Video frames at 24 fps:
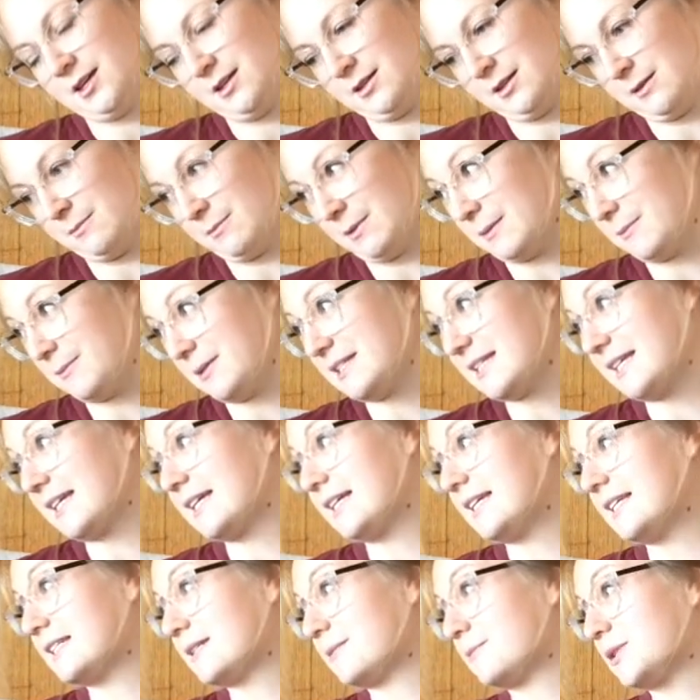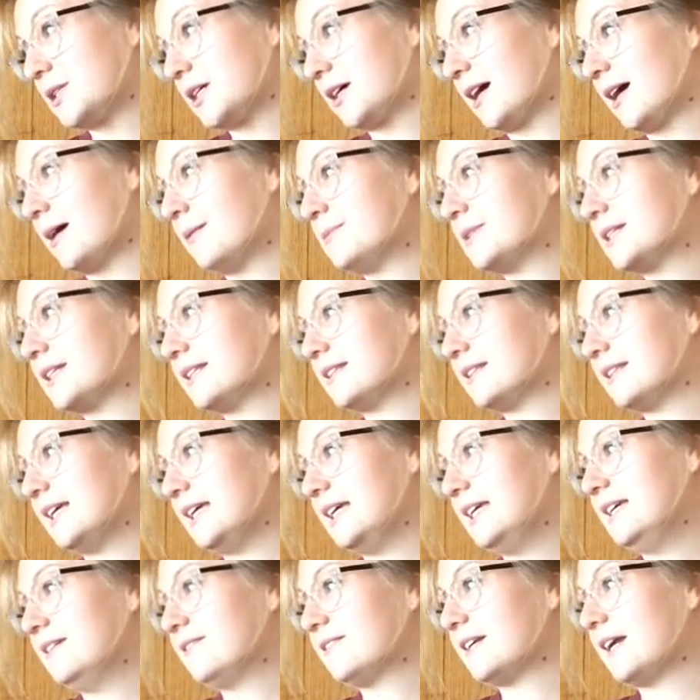And then maybe taking some time to
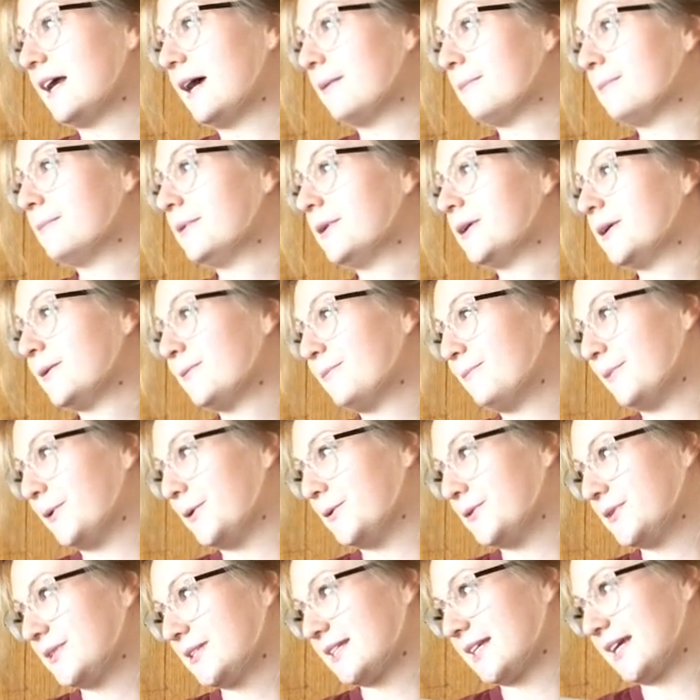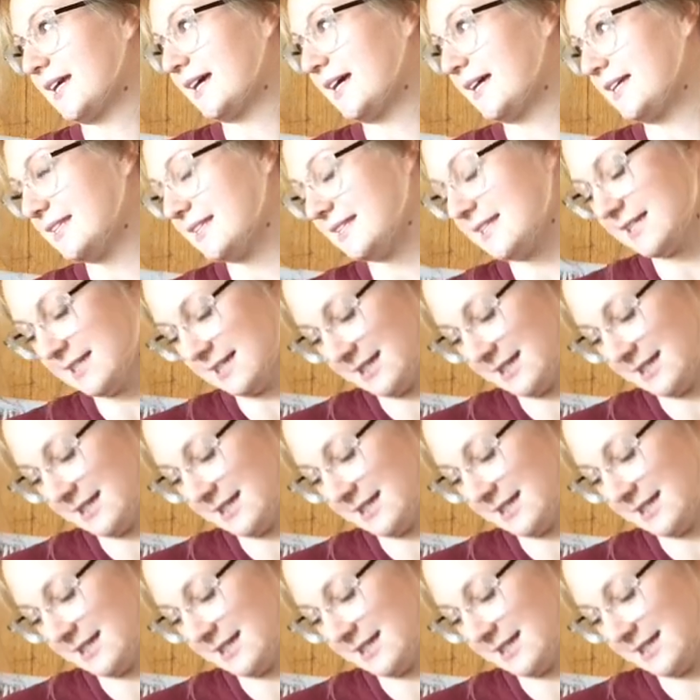even up both sides